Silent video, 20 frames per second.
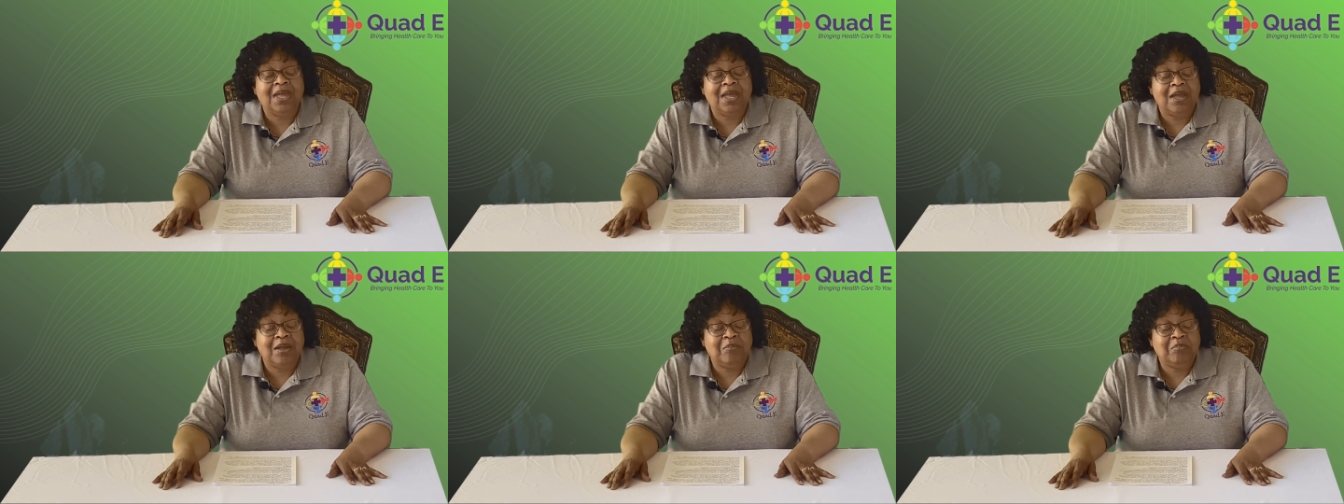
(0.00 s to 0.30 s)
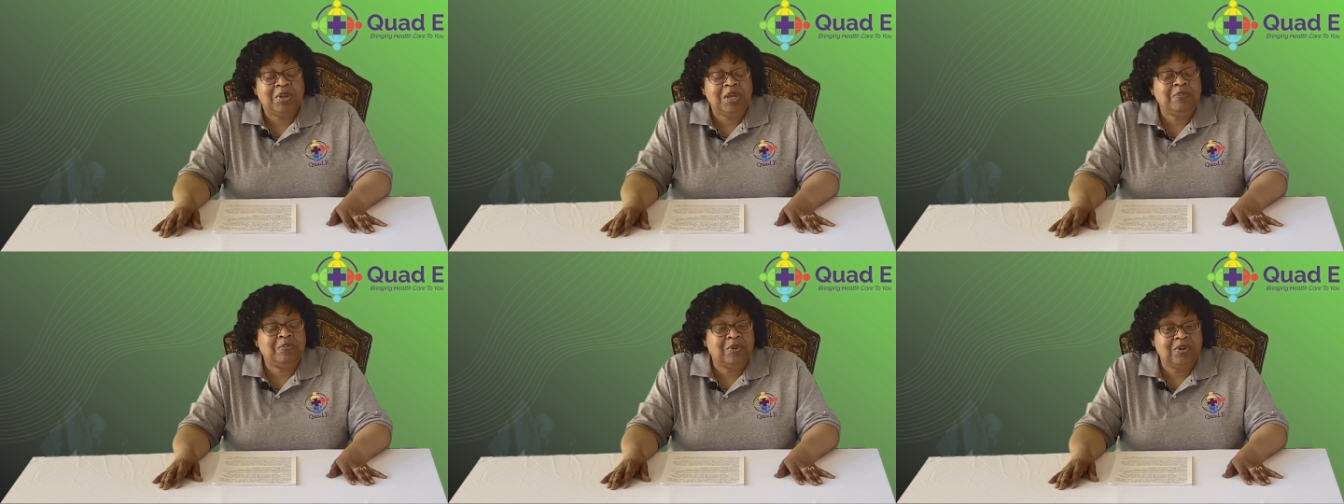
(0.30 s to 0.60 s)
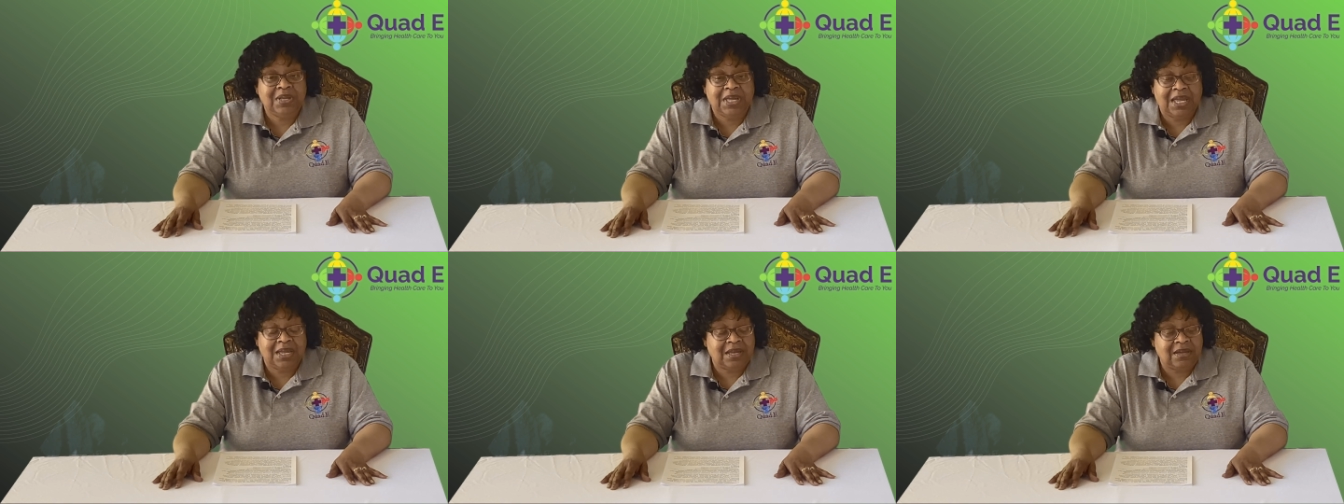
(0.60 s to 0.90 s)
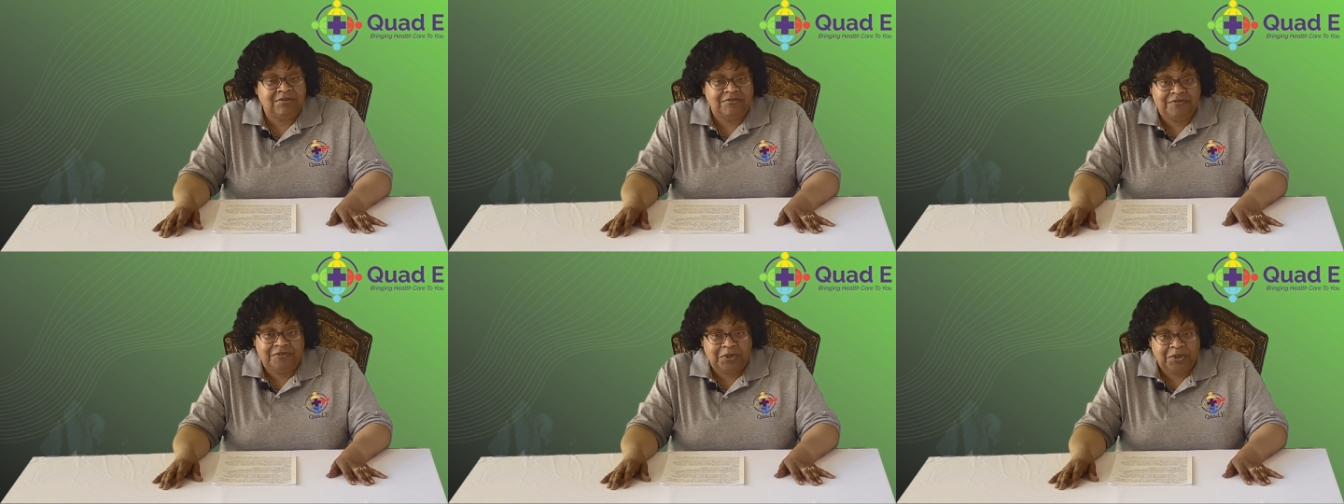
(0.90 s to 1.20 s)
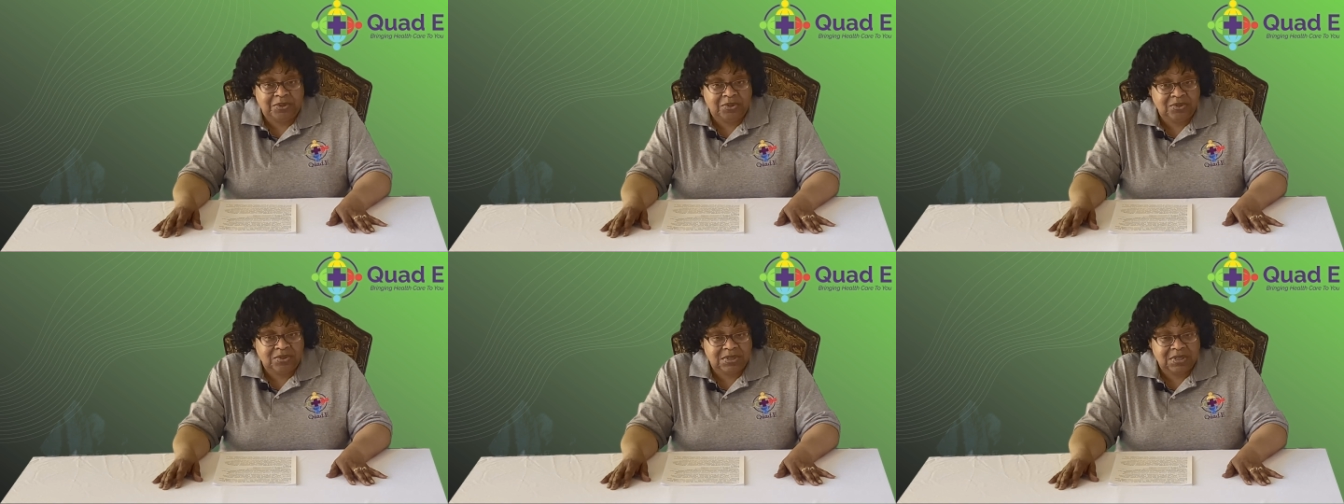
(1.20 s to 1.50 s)
People get
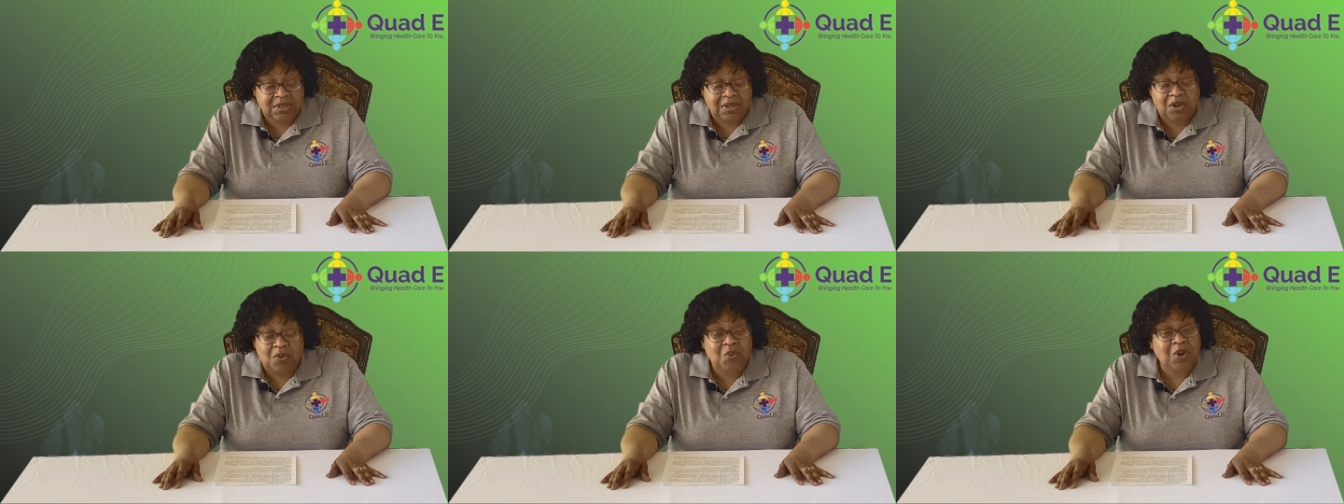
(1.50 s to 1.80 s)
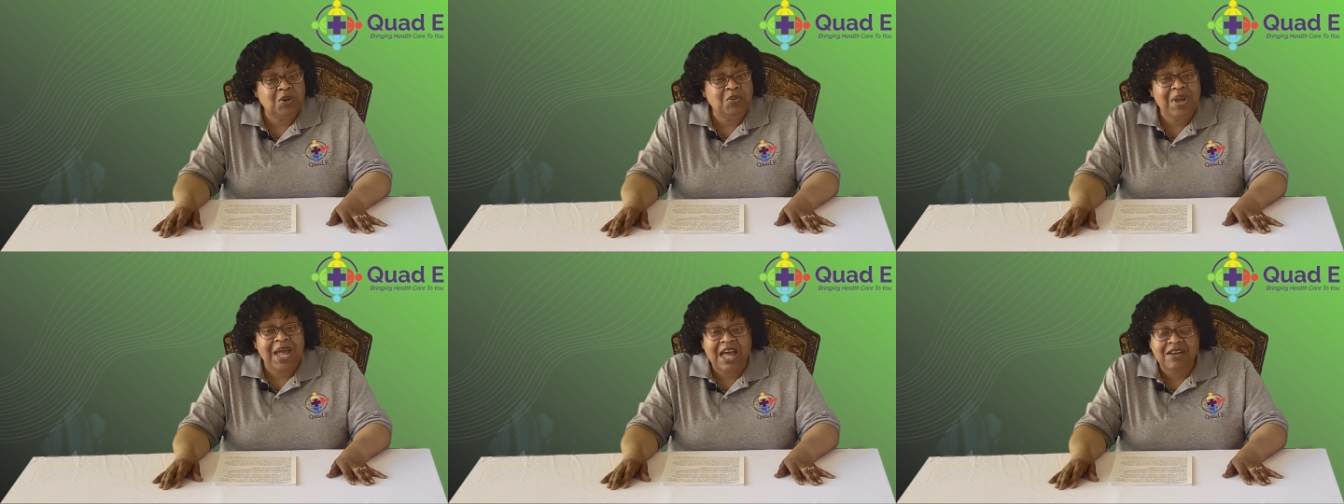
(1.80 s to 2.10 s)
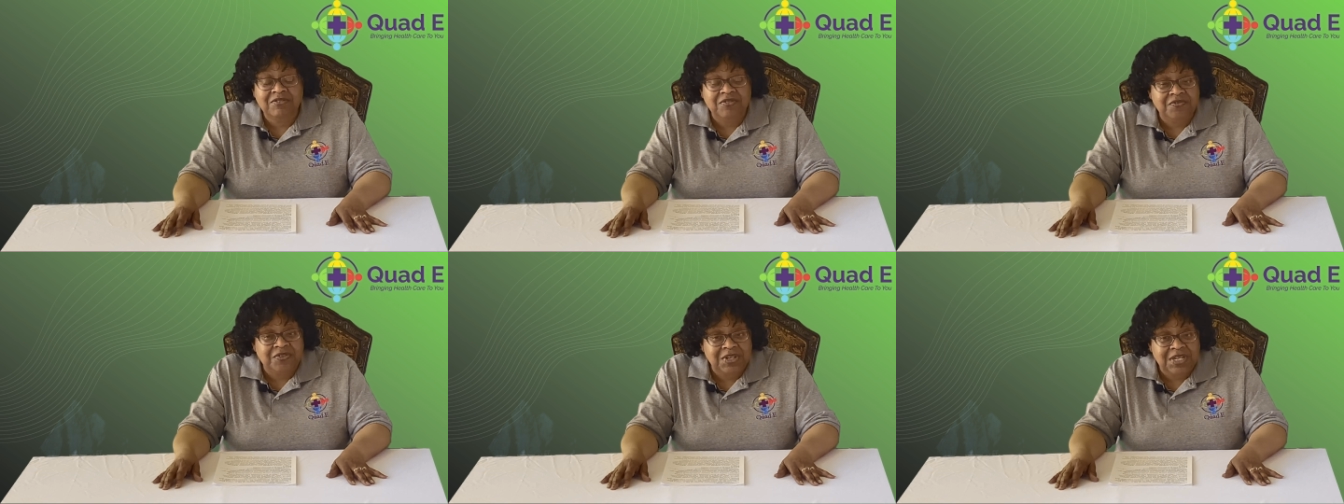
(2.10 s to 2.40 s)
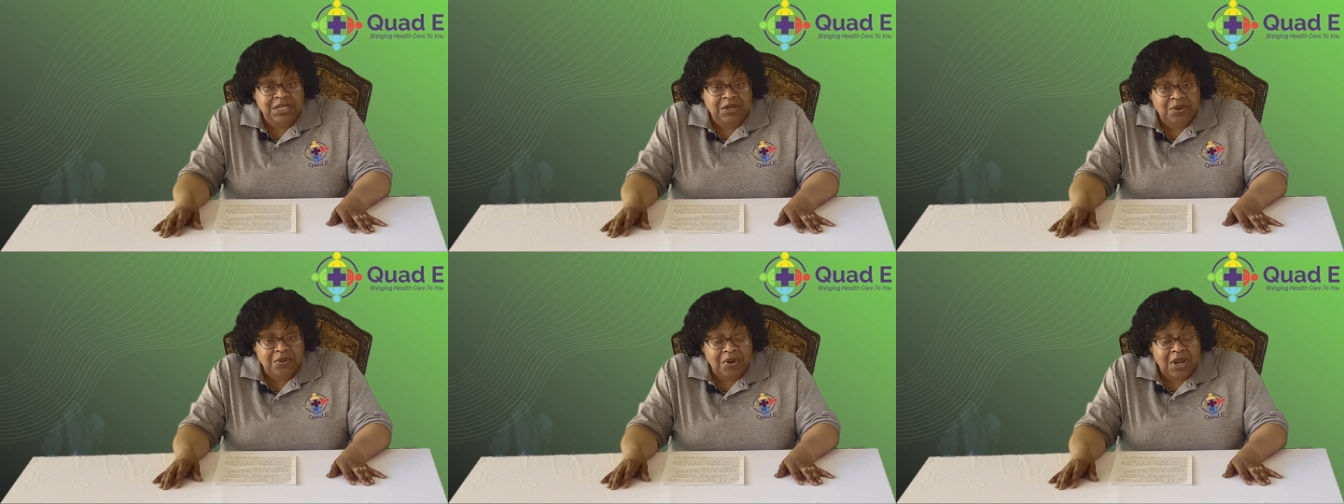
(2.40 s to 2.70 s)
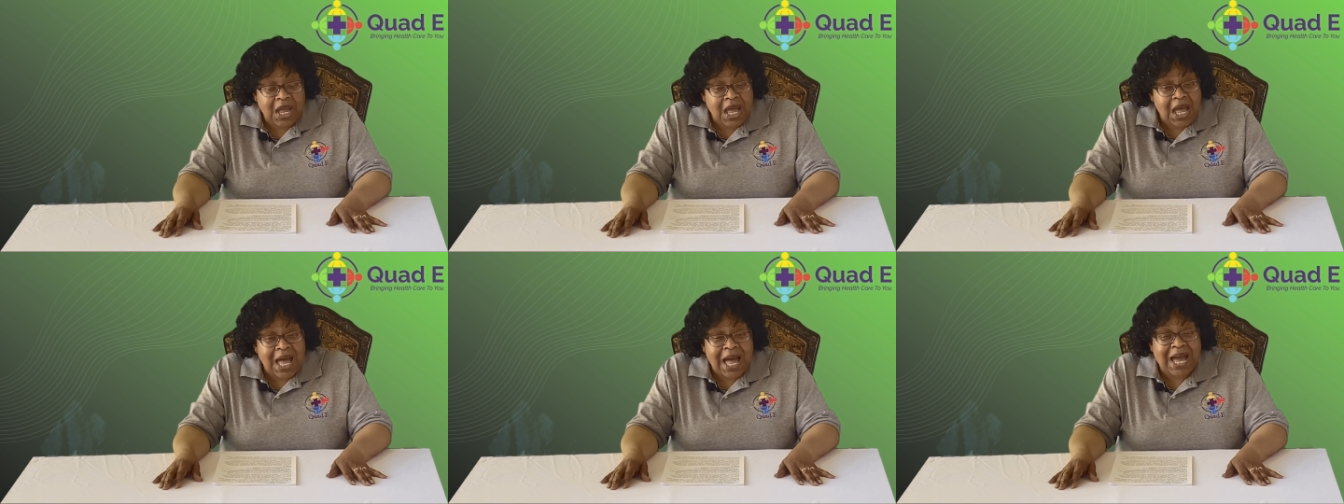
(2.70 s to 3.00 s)
confused. What are we having for dinner?
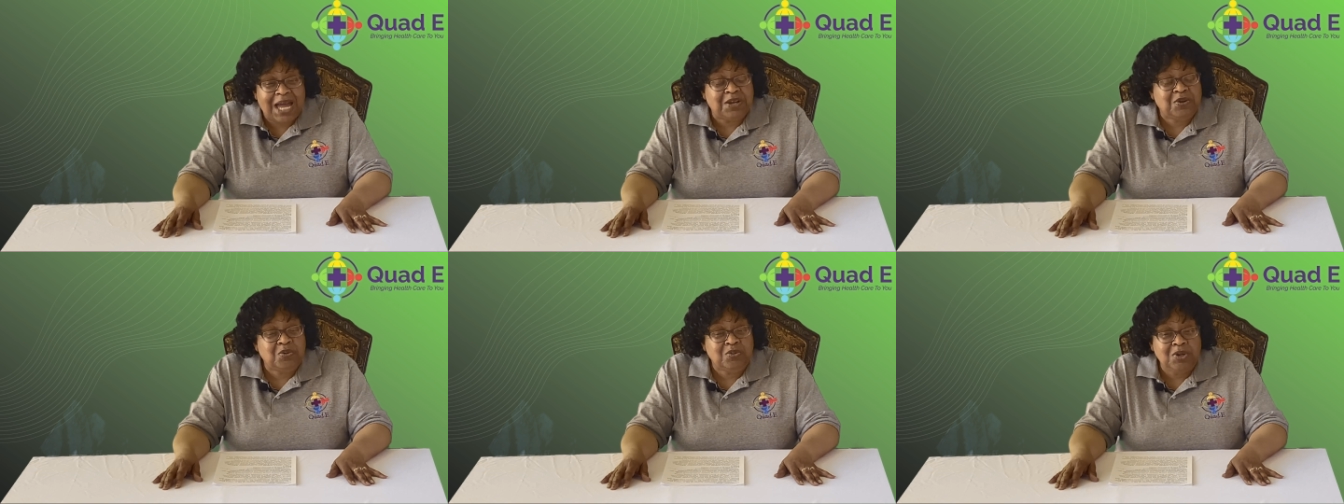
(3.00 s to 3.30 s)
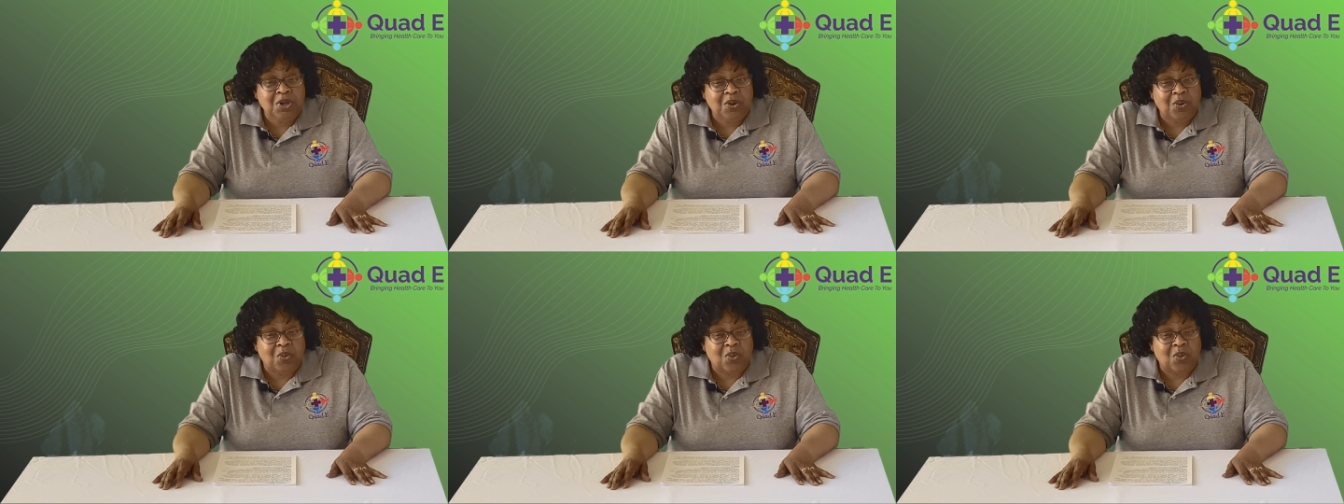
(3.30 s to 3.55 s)
I don't know.